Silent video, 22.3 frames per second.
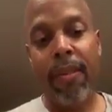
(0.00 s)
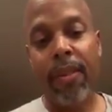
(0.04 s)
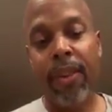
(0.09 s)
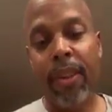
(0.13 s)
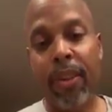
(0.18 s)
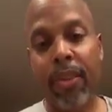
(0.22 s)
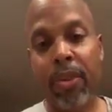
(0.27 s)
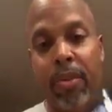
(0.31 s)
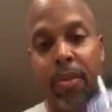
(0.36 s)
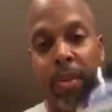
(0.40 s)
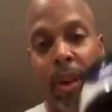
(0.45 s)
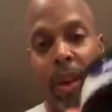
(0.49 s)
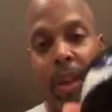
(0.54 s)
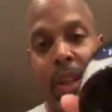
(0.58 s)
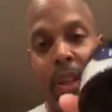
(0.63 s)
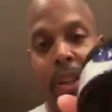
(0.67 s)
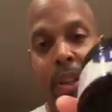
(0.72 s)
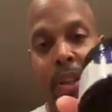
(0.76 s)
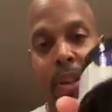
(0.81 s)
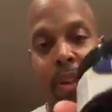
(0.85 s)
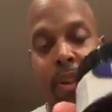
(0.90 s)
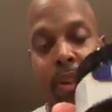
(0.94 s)
This one right
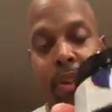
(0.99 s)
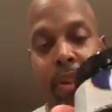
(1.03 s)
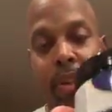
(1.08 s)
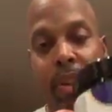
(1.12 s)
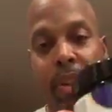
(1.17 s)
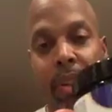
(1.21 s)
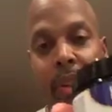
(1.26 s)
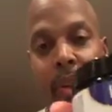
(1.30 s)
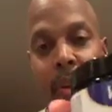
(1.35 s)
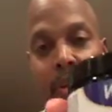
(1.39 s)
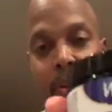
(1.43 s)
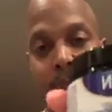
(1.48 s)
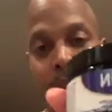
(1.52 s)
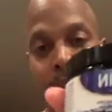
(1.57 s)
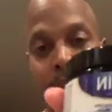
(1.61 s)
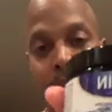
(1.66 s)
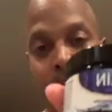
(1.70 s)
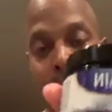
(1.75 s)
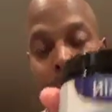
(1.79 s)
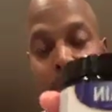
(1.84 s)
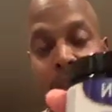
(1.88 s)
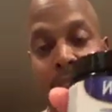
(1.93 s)
here helped
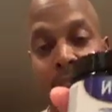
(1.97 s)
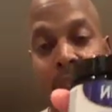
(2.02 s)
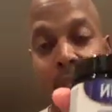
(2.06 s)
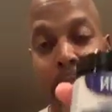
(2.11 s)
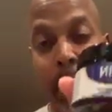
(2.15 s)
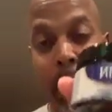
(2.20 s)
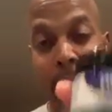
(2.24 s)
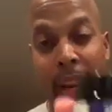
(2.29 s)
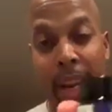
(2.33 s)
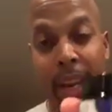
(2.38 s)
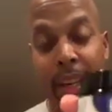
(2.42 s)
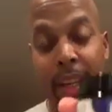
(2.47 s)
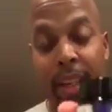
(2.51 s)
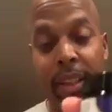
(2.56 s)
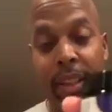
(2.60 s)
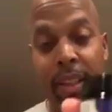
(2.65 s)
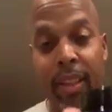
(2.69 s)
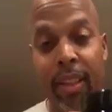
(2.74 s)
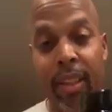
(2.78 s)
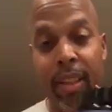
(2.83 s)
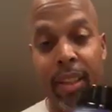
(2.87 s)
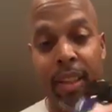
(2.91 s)
to eliminate the
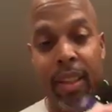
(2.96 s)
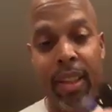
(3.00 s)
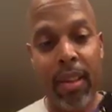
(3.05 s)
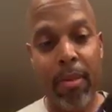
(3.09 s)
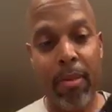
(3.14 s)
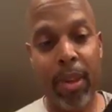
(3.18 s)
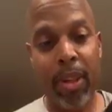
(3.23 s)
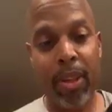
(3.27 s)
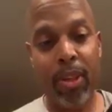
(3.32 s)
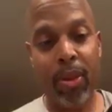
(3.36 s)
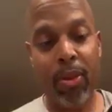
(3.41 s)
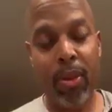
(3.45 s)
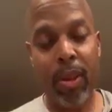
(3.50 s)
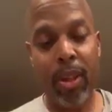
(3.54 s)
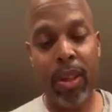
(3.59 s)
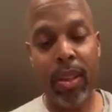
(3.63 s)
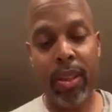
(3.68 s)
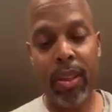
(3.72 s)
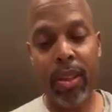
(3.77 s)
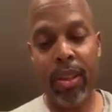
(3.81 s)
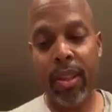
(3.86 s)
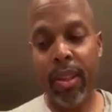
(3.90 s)
pain in my
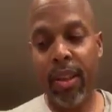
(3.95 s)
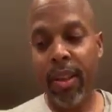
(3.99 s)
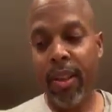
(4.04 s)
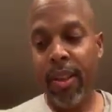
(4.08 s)
joints.